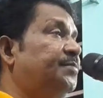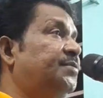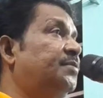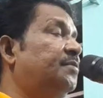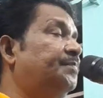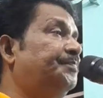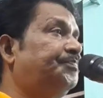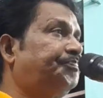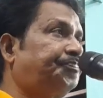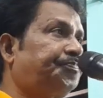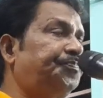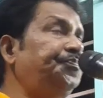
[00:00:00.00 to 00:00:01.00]
me, sir.
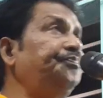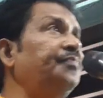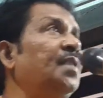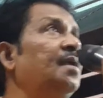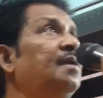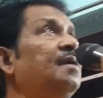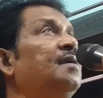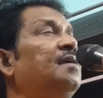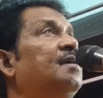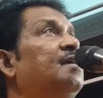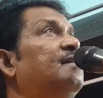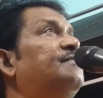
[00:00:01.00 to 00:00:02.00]

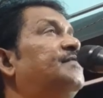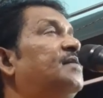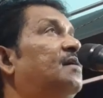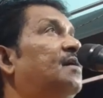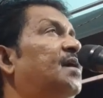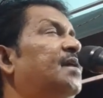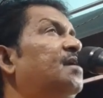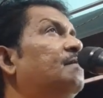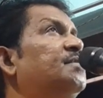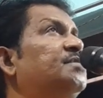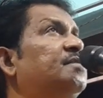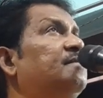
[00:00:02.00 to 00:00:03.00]
If any
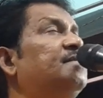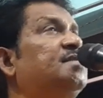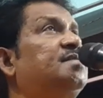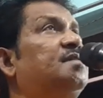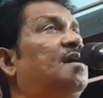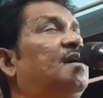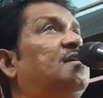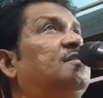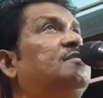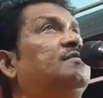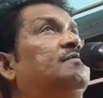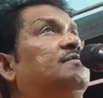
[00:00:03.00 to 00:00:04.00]
of the servants
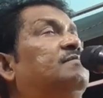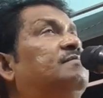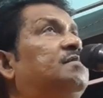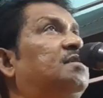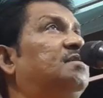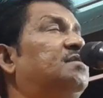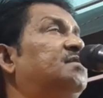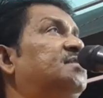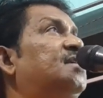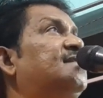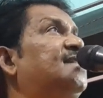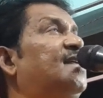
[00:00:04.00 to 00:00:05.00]

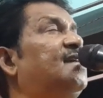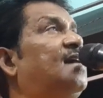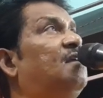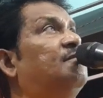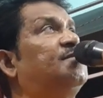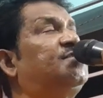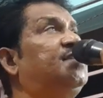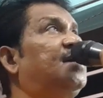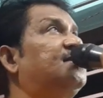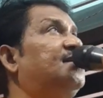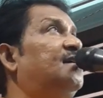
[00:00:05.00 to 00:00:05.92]
does any kind of mistakes,